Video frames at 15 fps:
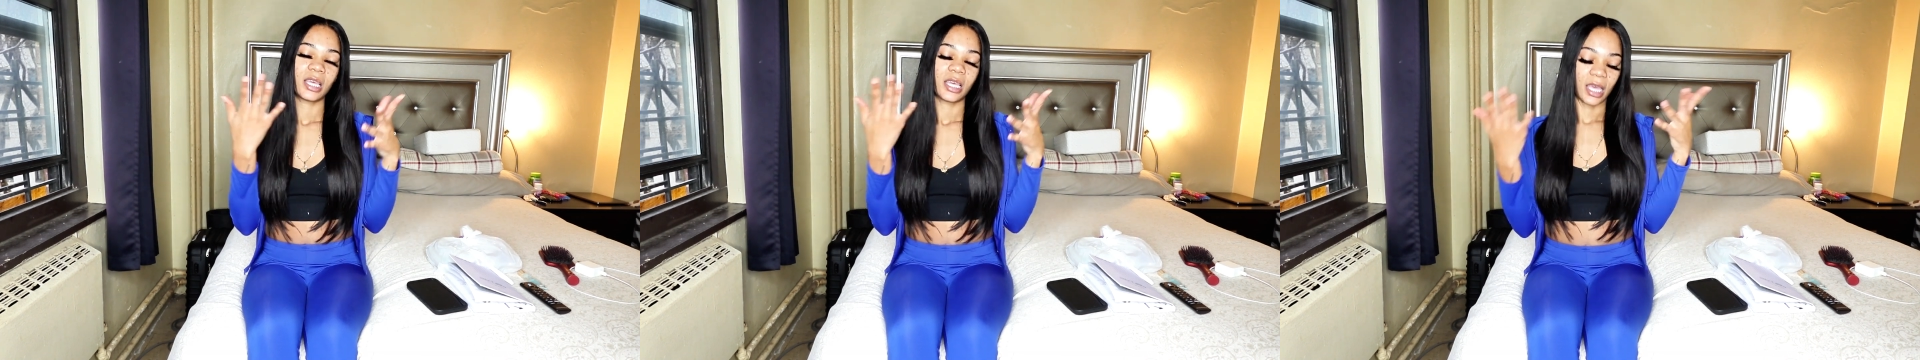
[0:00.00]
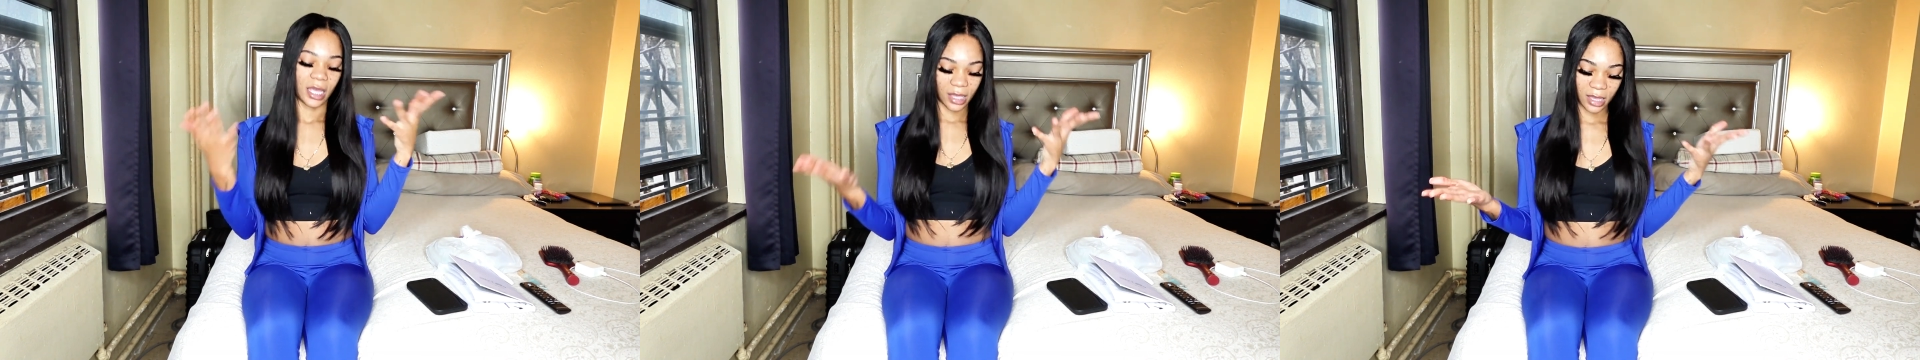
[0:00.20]

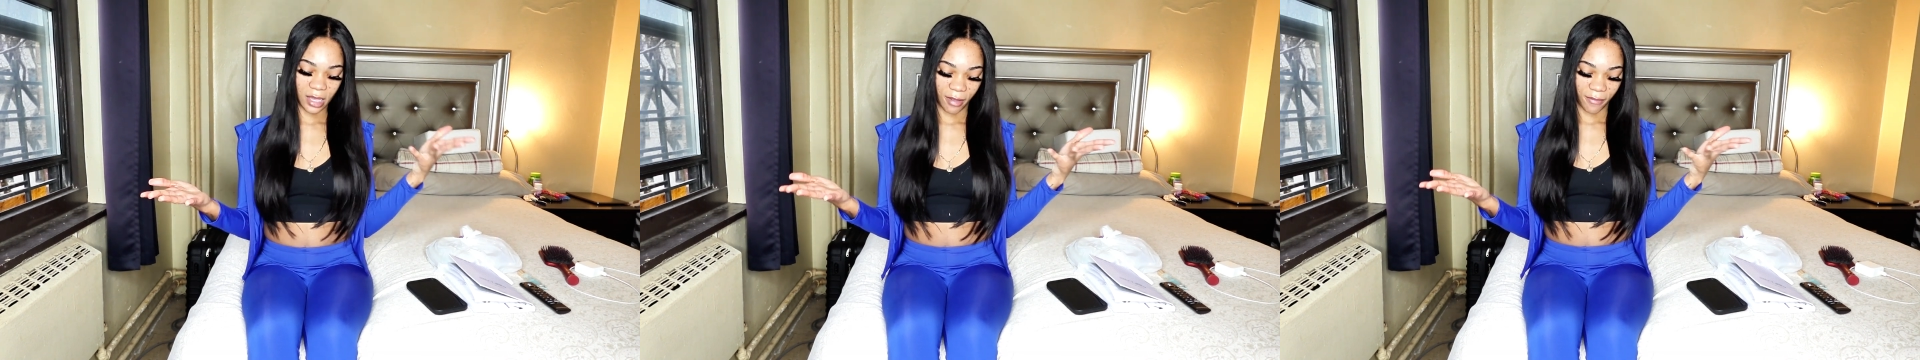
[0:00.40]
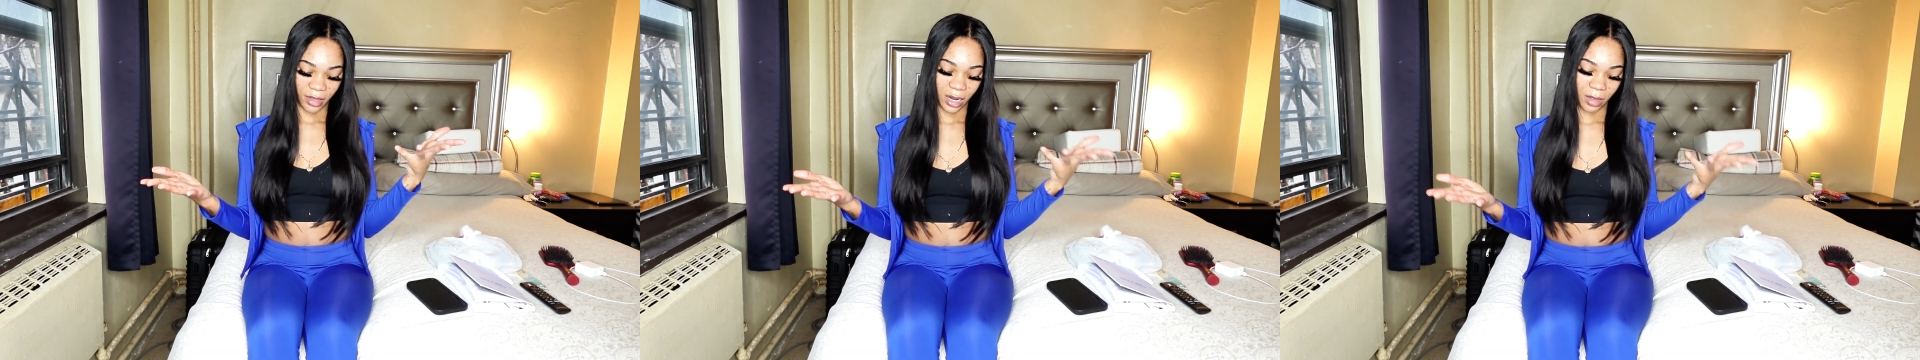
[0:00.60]
and
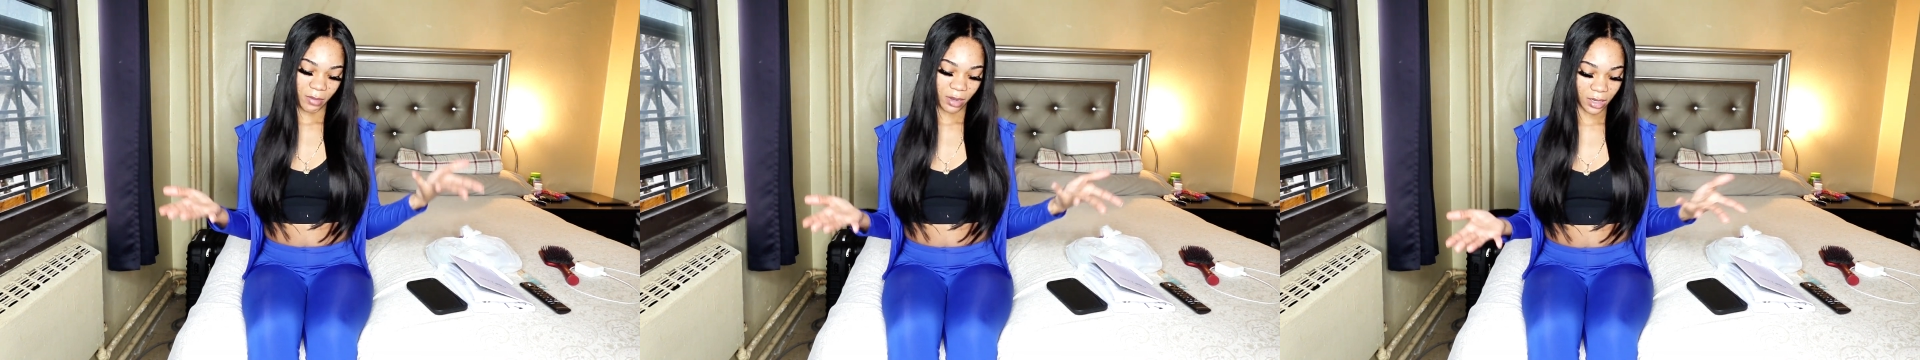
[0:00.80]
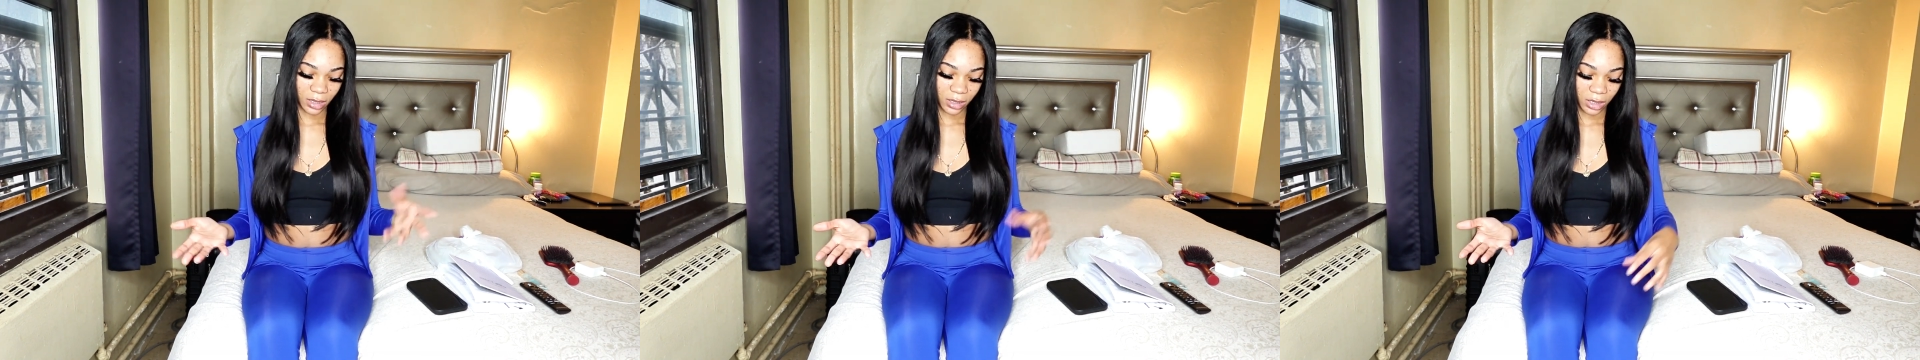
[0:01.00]
stuff that I've
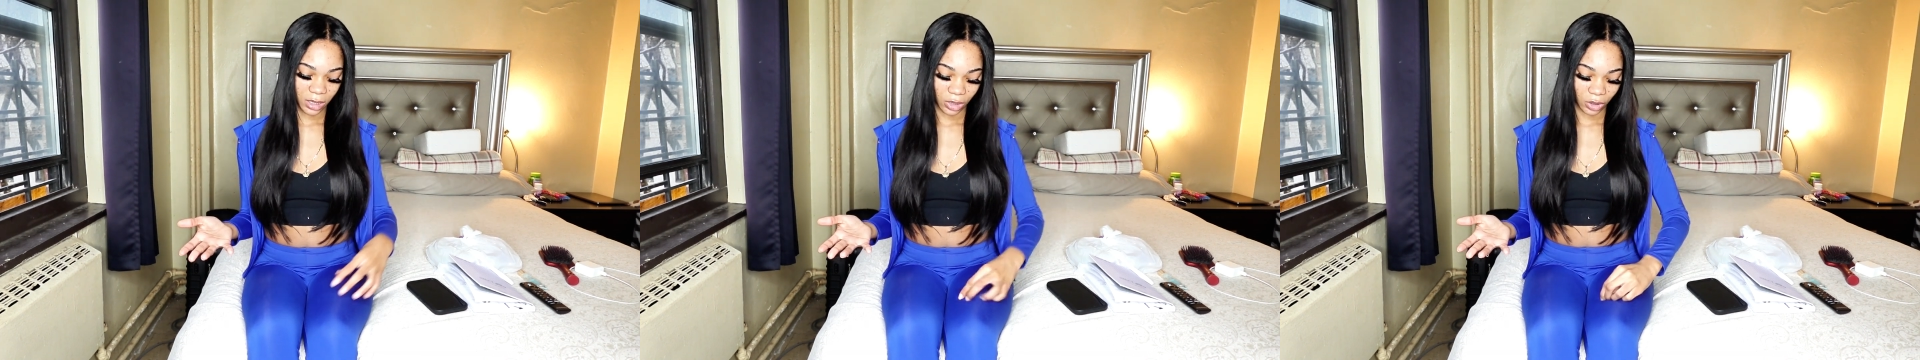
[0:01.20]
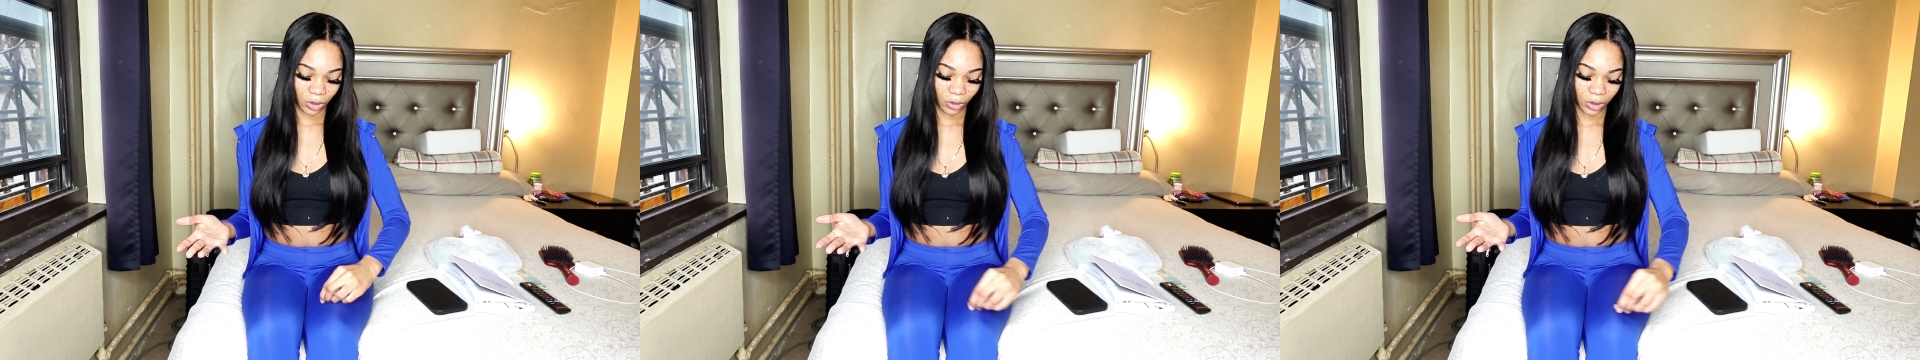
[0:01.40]
been
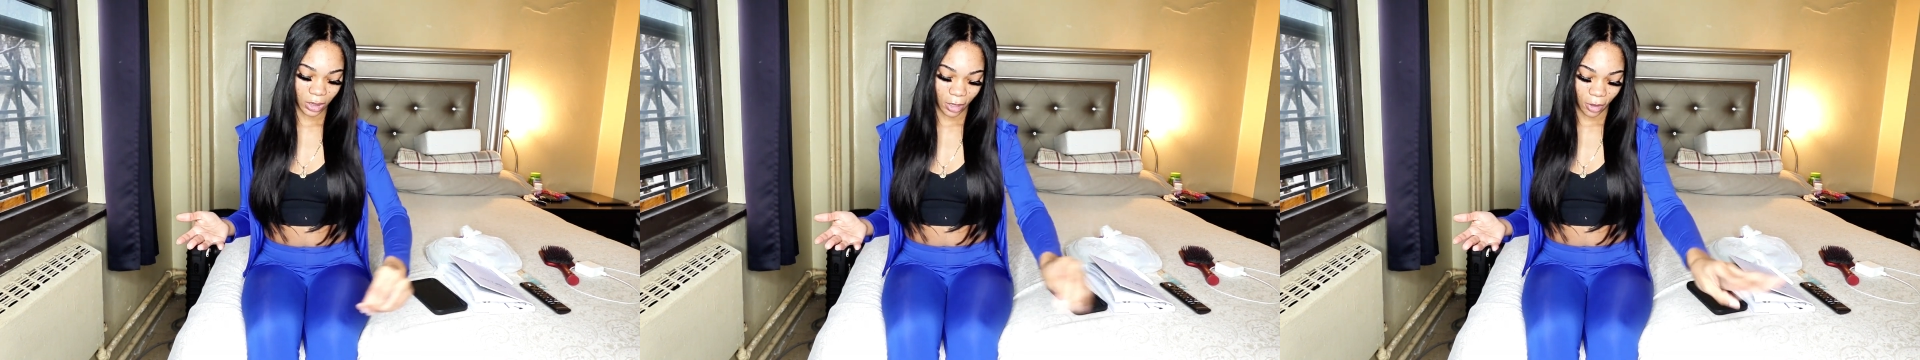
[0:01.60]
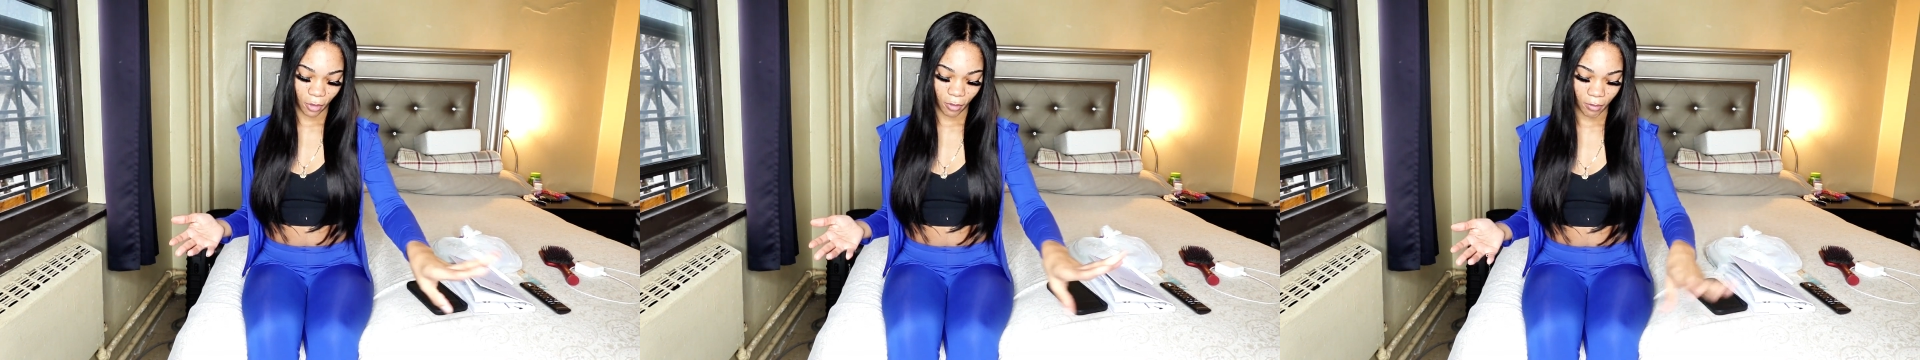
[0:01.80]
listening to
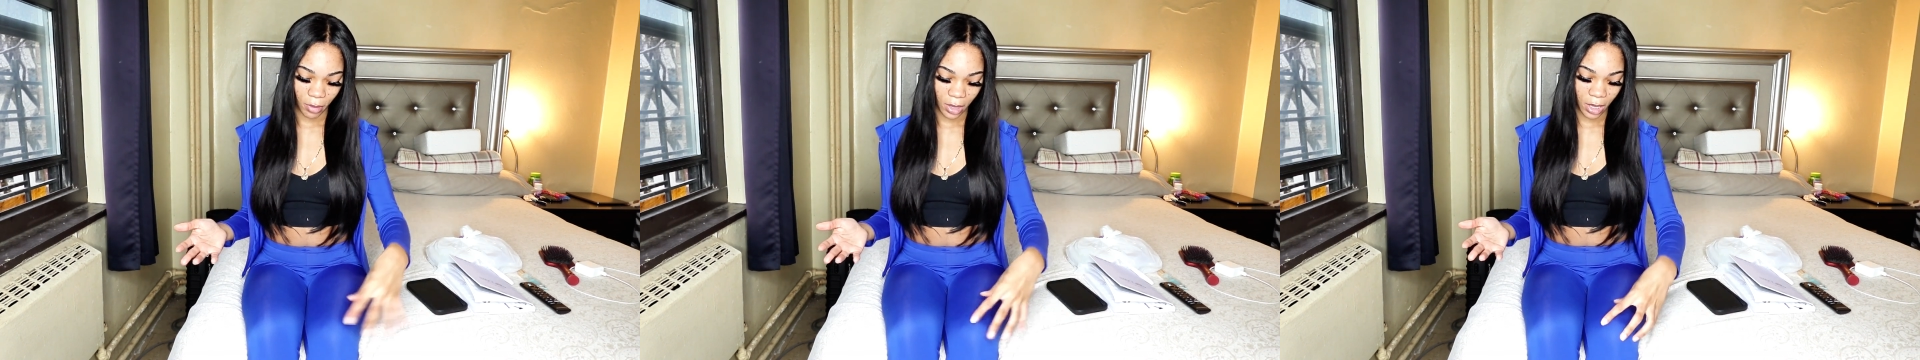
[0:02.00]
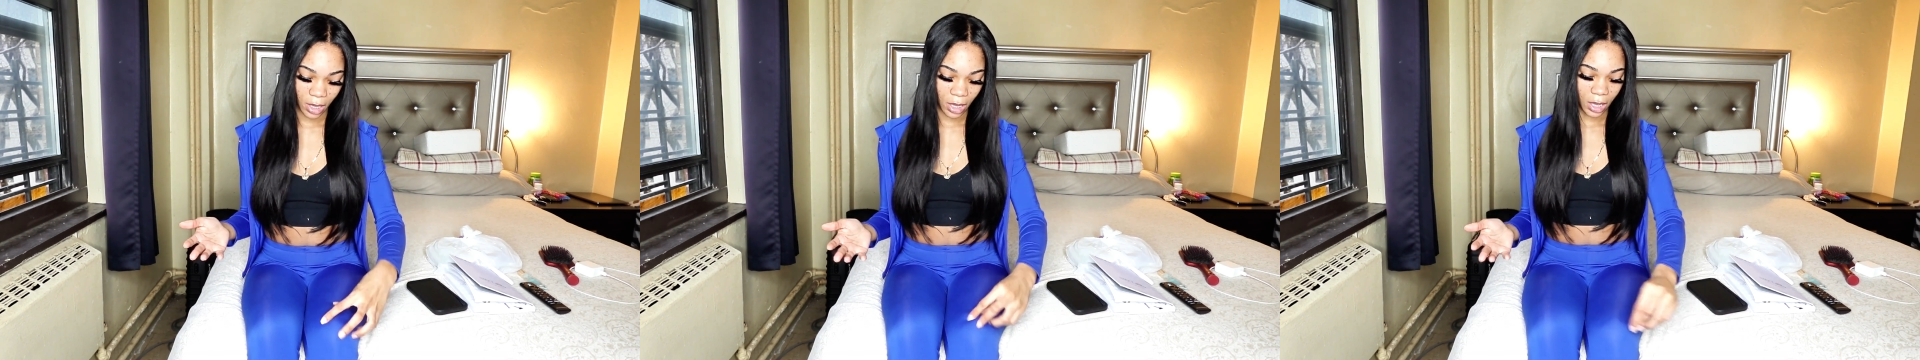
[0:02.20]
help
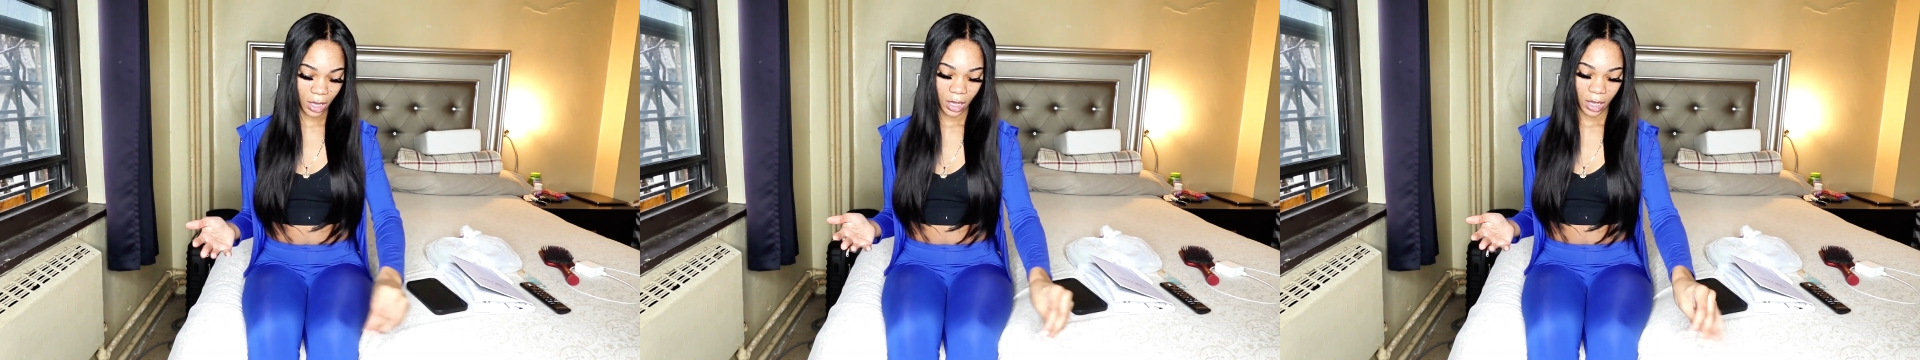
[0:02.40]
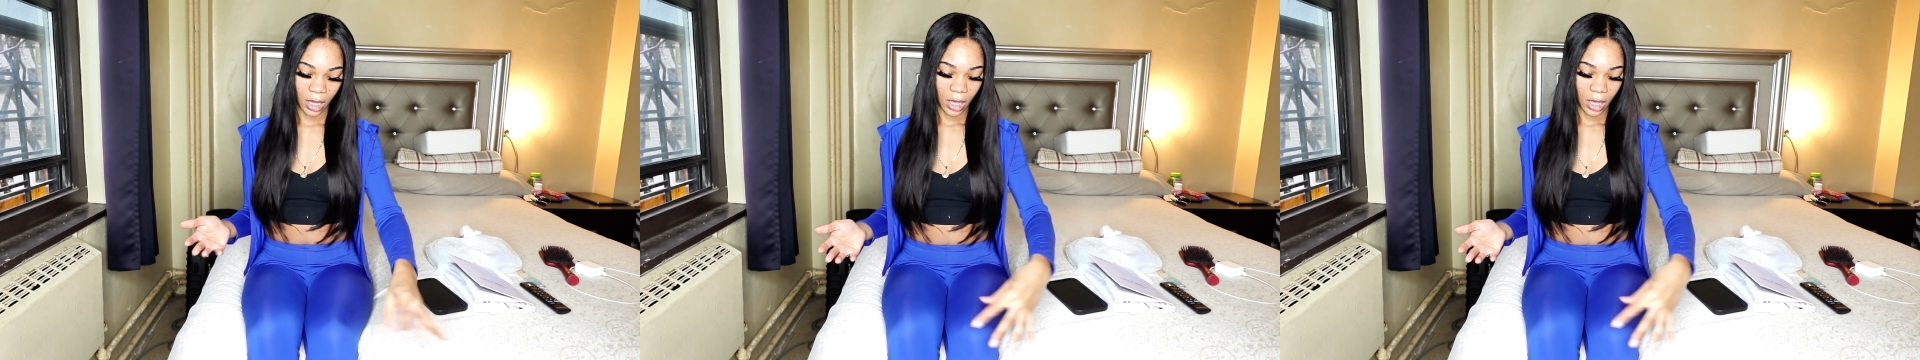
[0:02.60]
me.